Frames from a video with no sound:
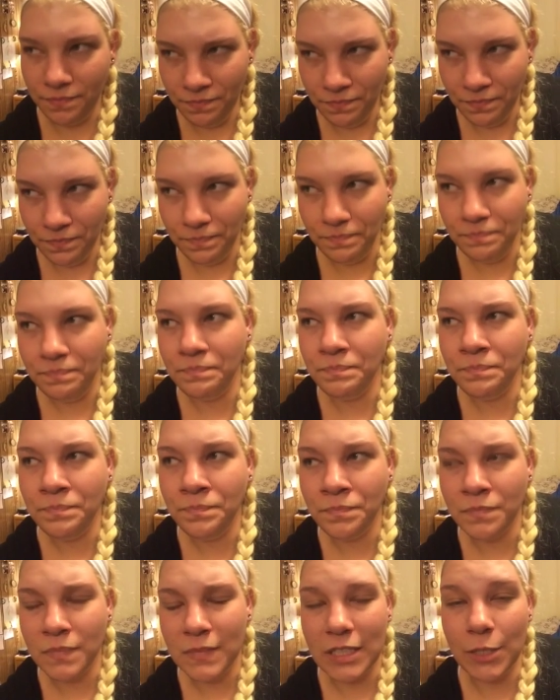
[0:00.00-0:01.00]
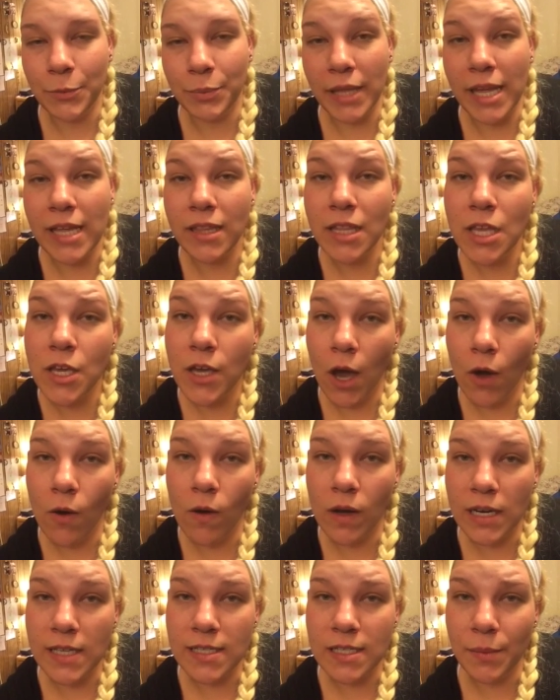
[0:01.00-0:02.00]
to blatantly go
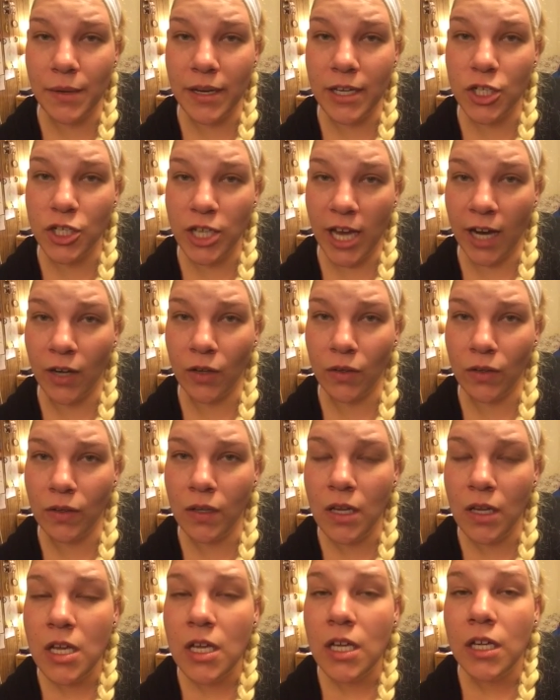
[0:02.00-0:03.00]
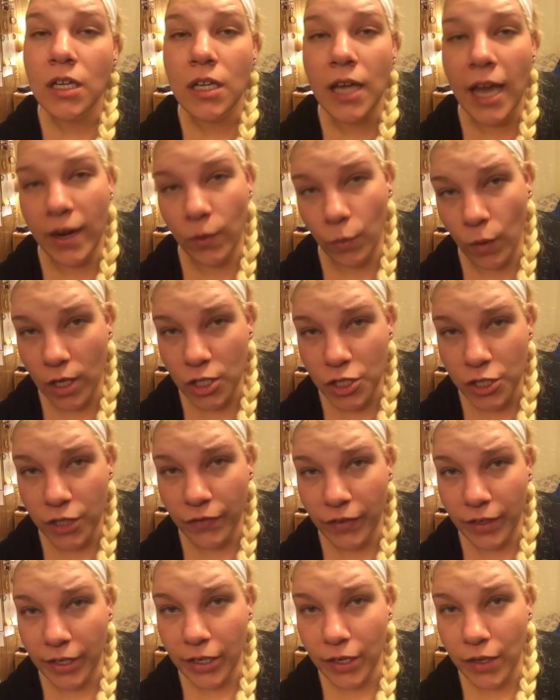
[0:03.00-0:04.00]
onto somebody's channel and watch the
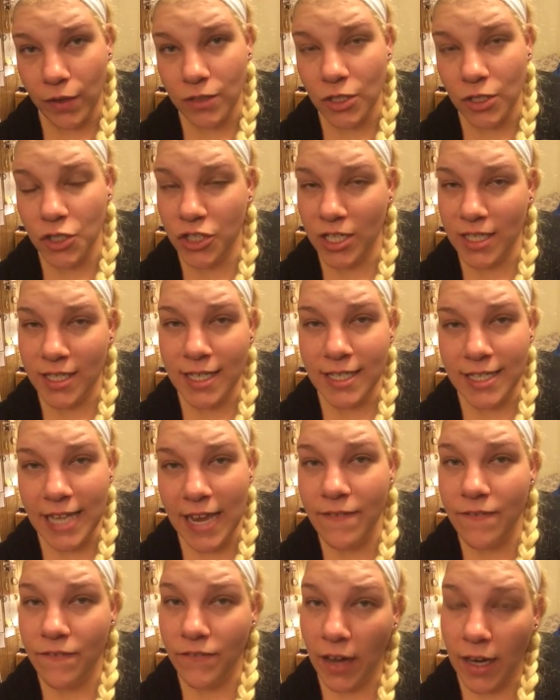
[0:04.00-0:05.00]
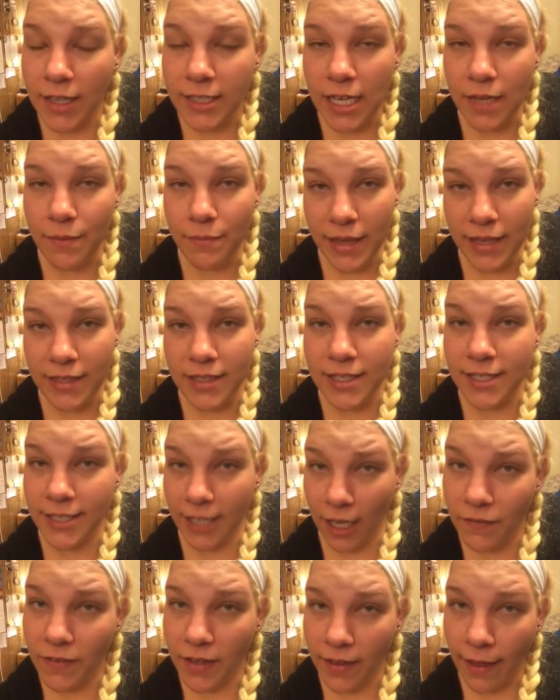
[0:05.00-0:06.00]
videos just to say fucked up mean
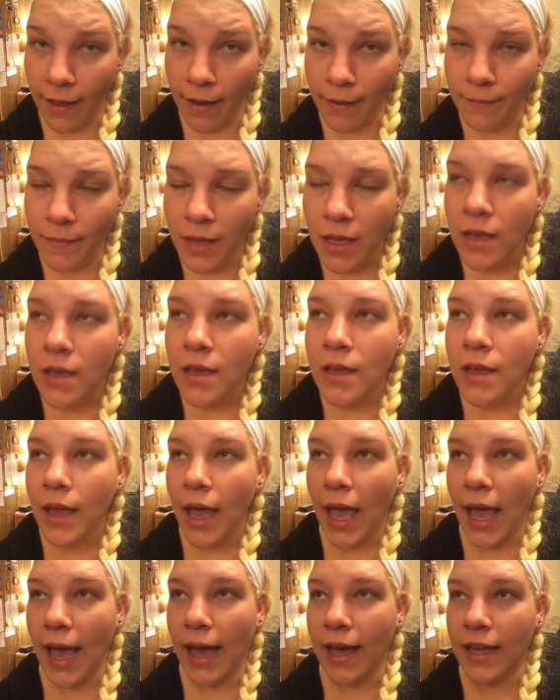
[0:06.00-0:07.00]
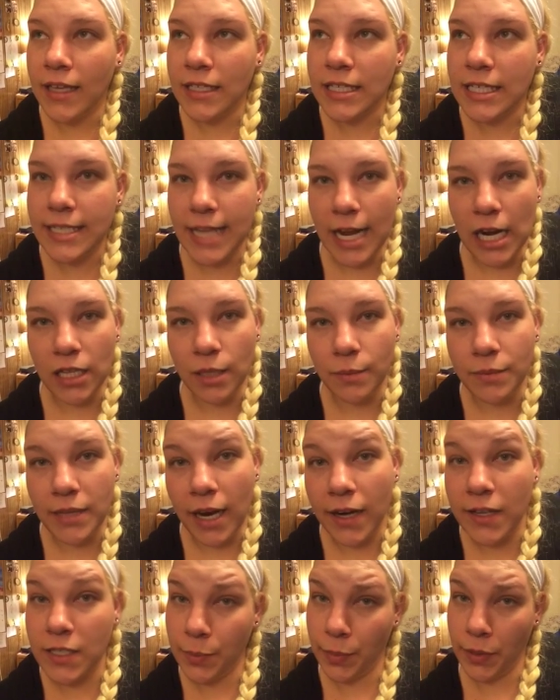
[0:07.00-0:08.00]
stuff to them and to tear them
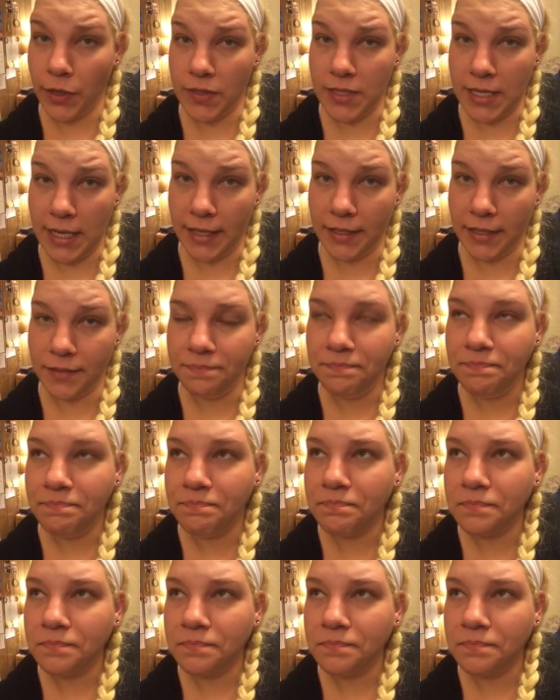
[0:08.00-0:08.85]
down as a person